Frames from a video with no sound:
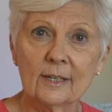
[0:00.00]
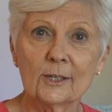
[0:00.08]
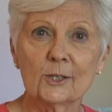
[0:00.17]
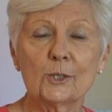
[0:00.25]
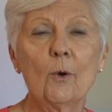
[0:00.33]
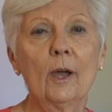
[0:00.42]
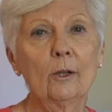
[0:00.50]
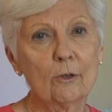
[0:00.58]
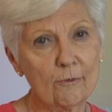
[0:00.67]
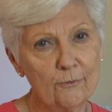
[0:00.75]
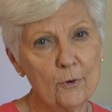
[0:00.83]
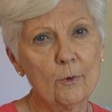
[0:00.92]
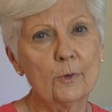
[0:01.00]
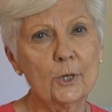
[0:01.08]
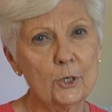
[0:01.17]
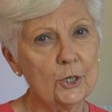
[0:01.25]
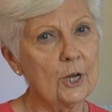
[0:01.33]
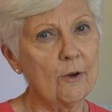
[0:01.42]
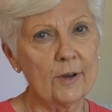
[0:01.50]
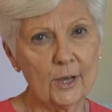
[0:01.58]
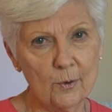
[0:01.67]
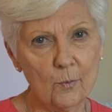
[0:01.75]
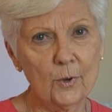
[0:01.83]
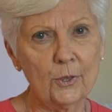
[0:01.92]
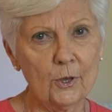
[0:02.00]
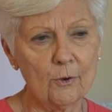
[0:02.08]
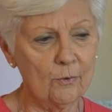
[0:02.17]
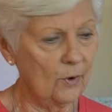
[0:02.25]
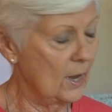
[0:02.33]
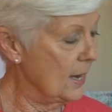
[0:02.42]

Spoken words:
so I look forward to sharing it with you.